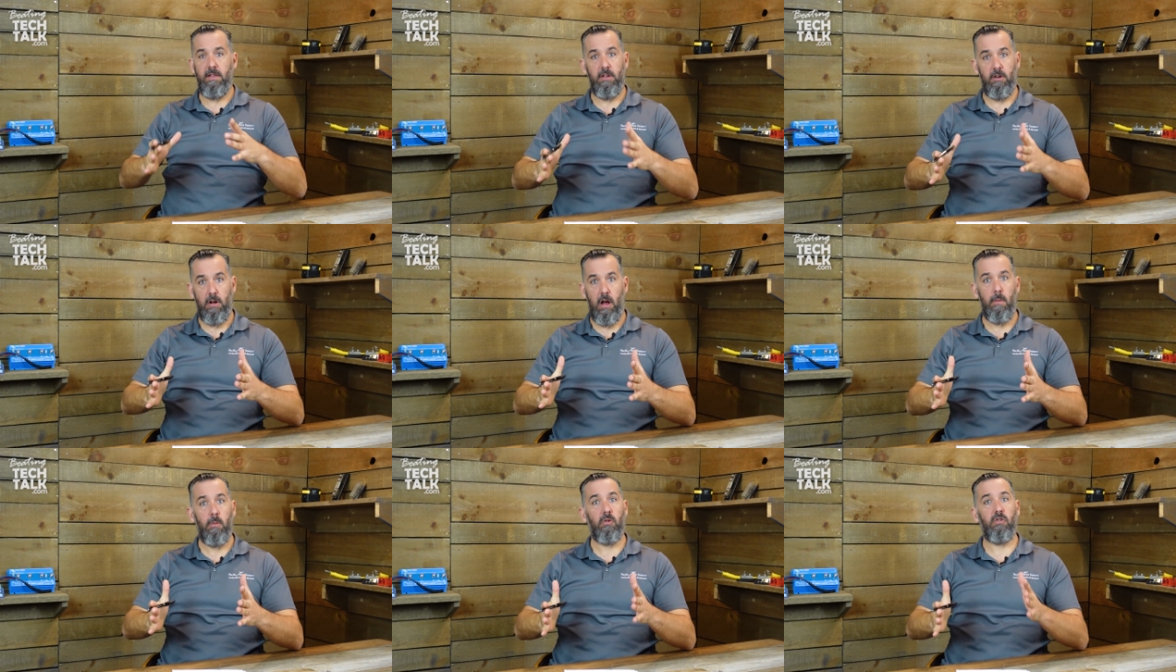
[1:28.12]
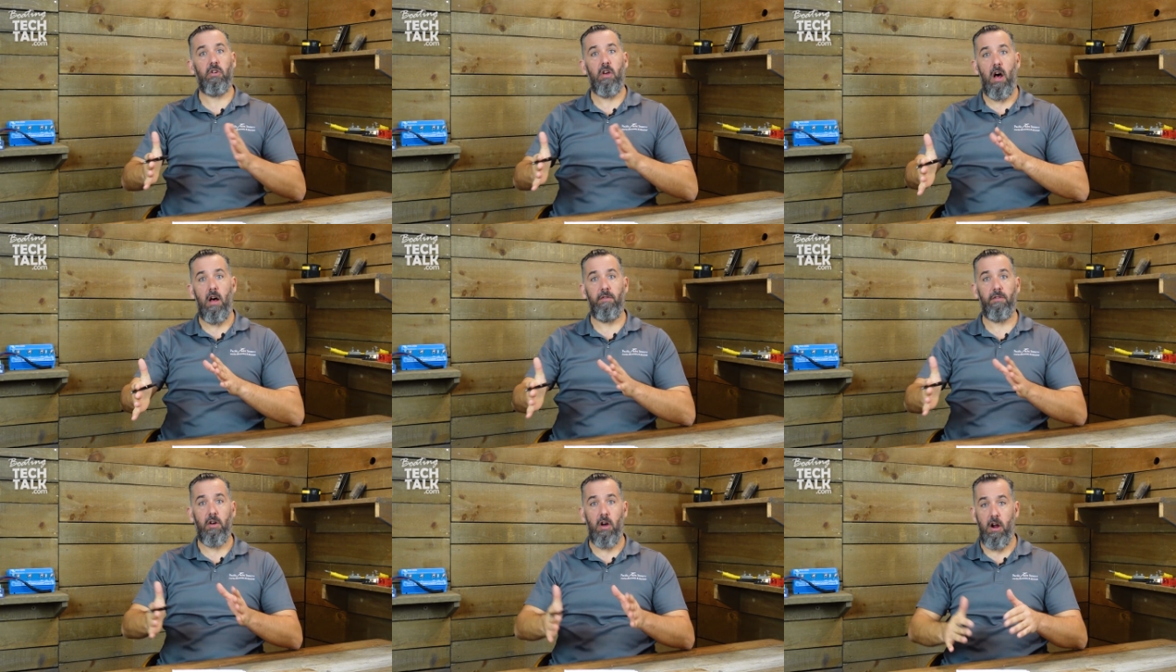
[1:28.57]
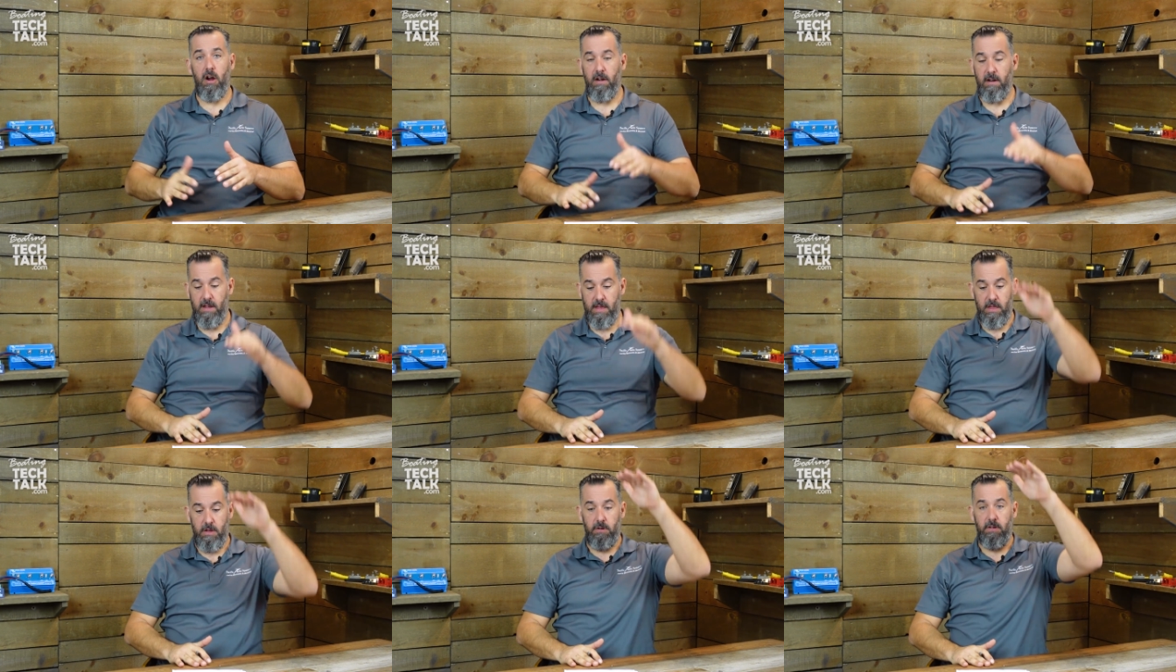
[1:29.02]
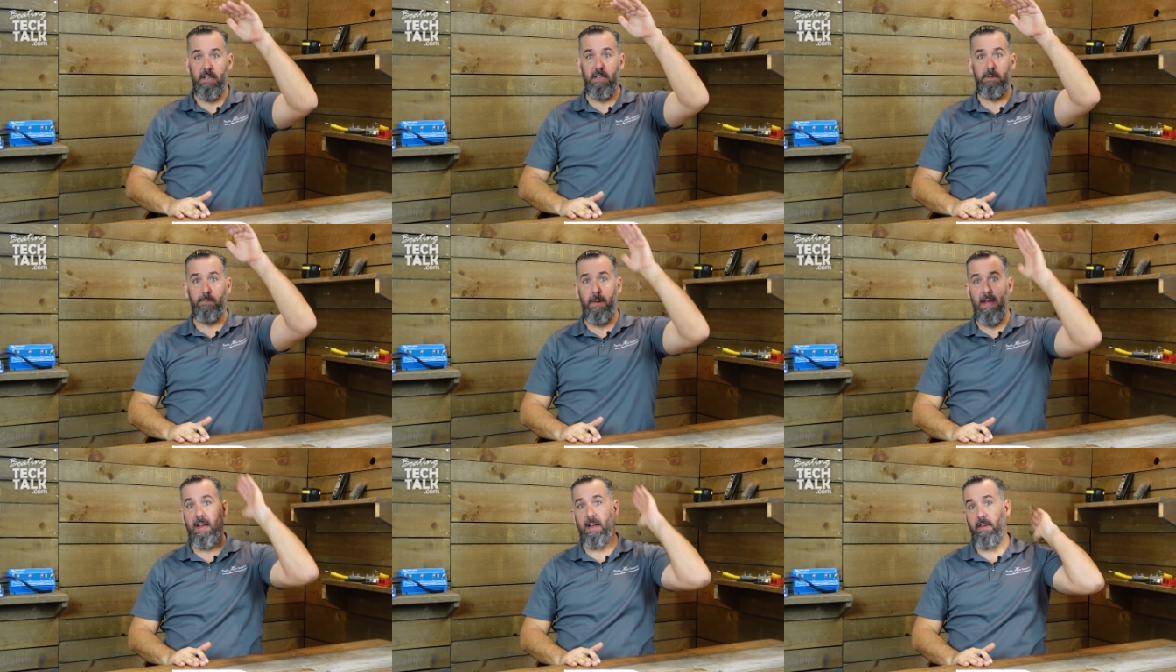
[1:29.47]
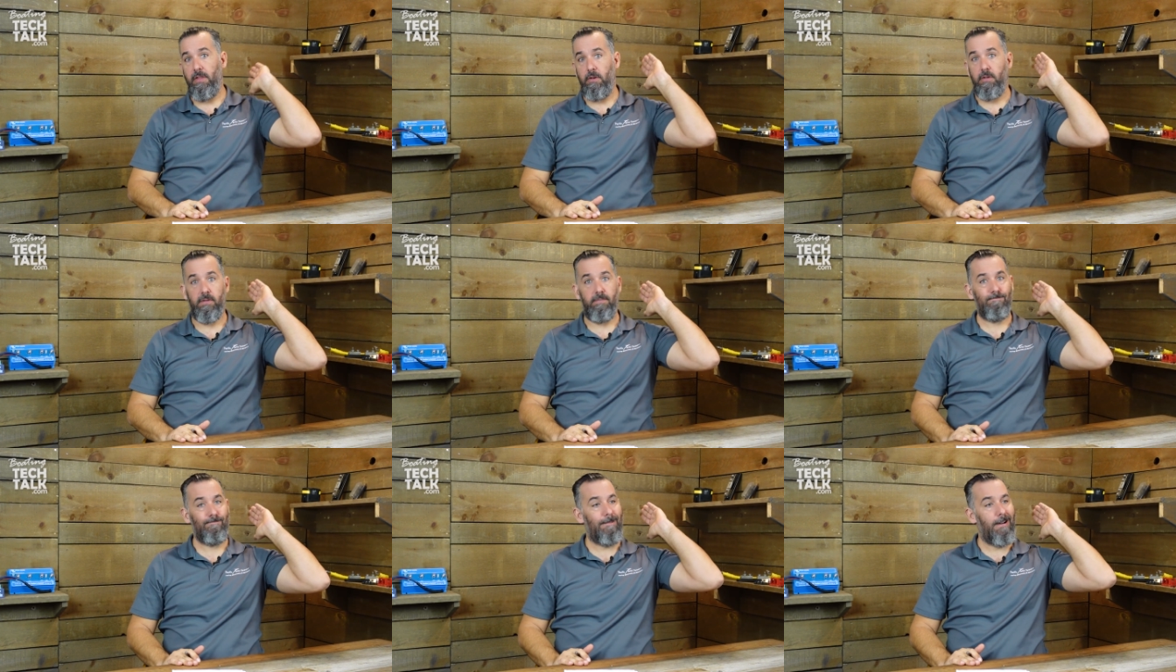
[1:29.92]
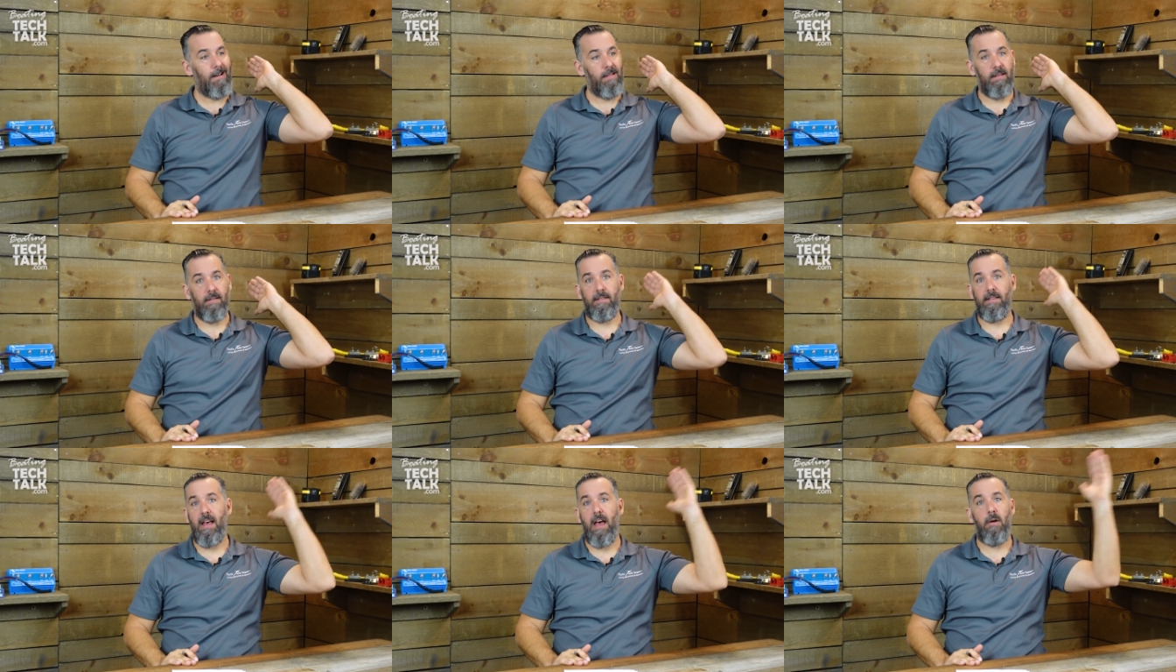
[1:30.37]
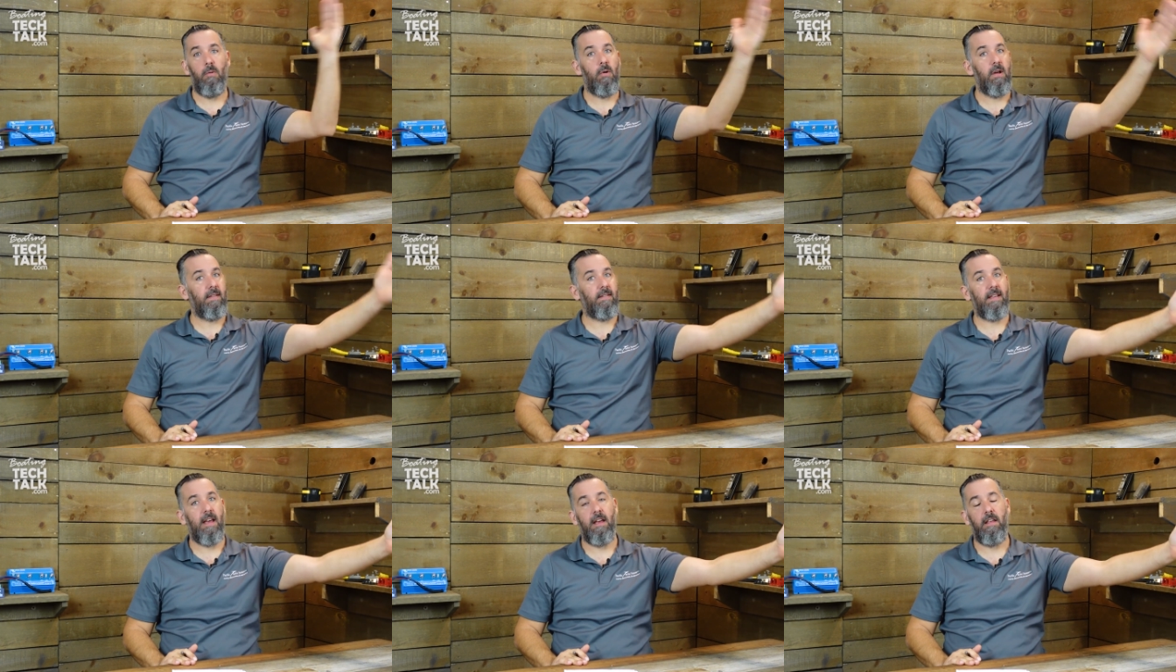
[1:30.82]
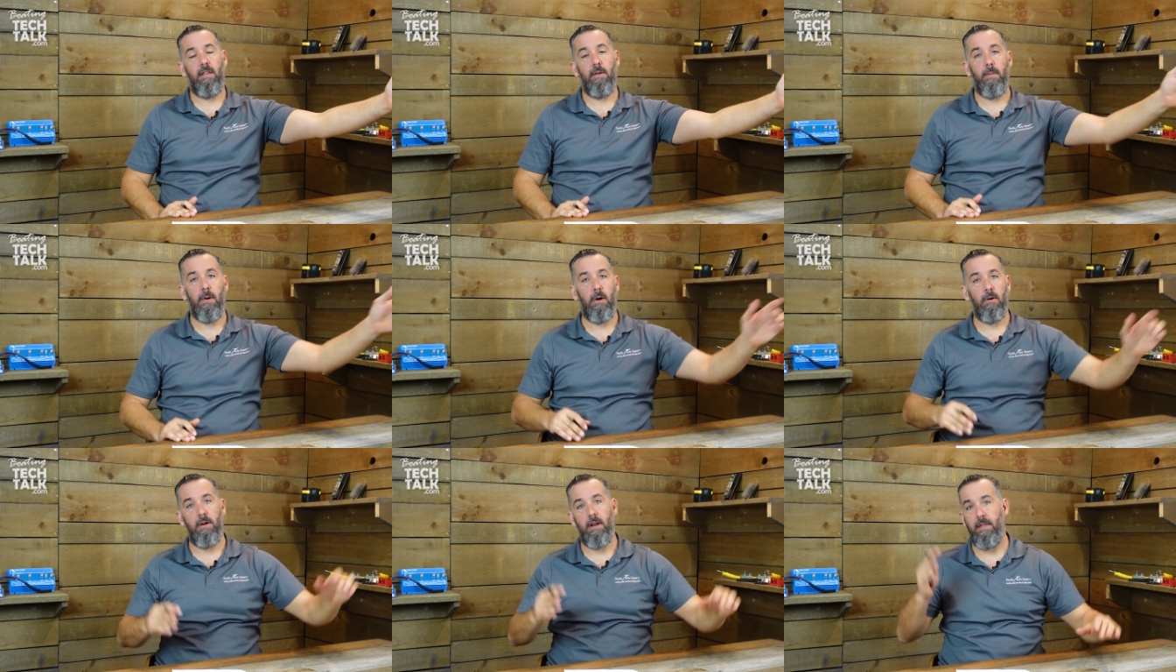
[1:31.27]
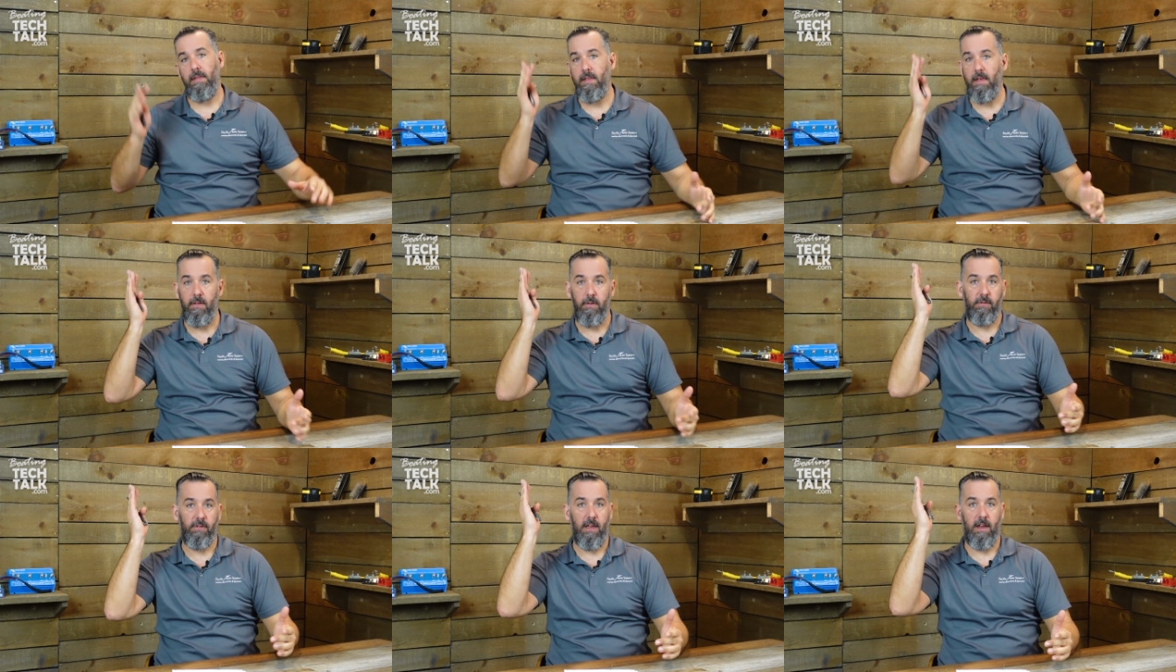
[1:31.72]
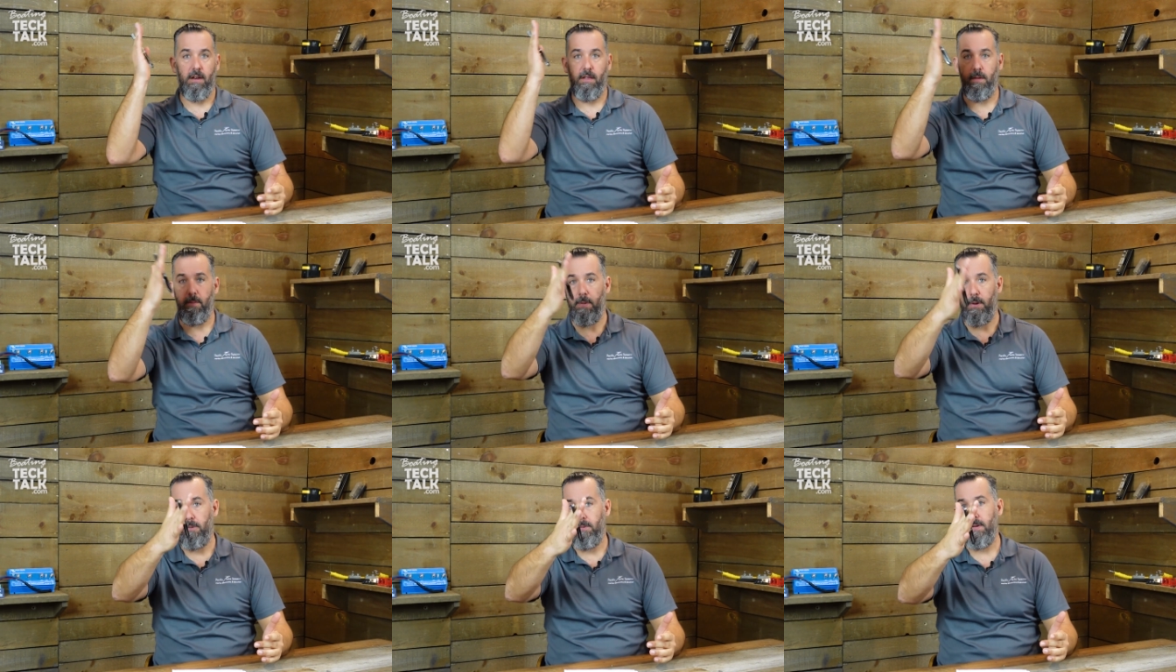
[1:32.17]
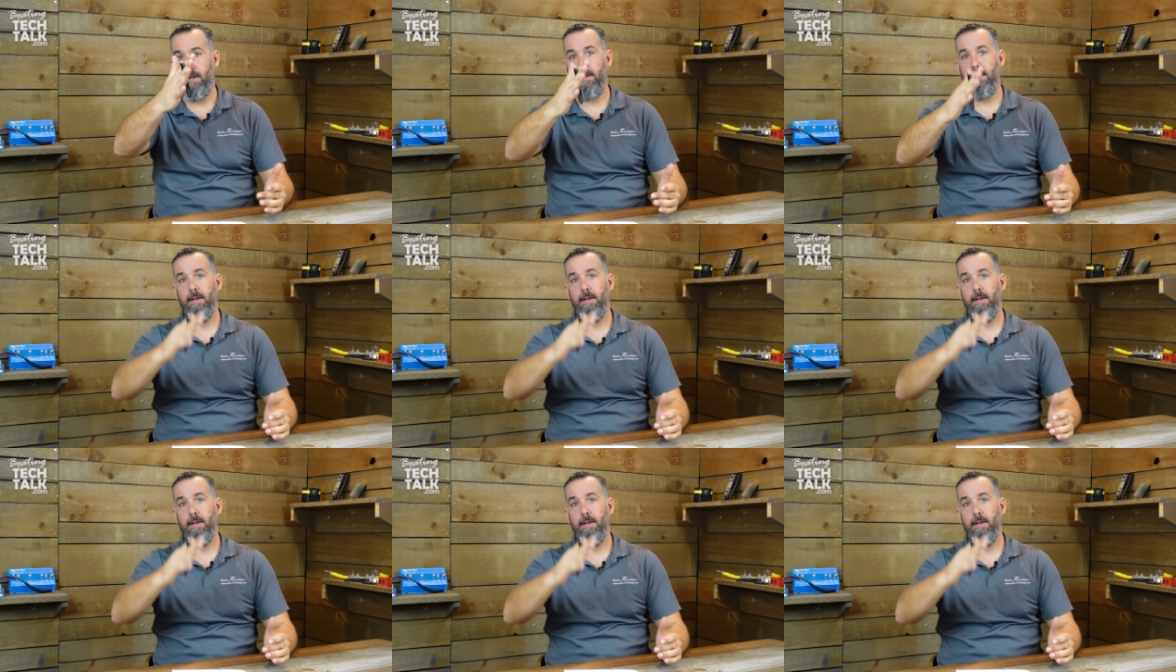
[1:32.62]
They're almost golf cart, and they're this big, and they're on the side, one side of the boat and the other side of the boat.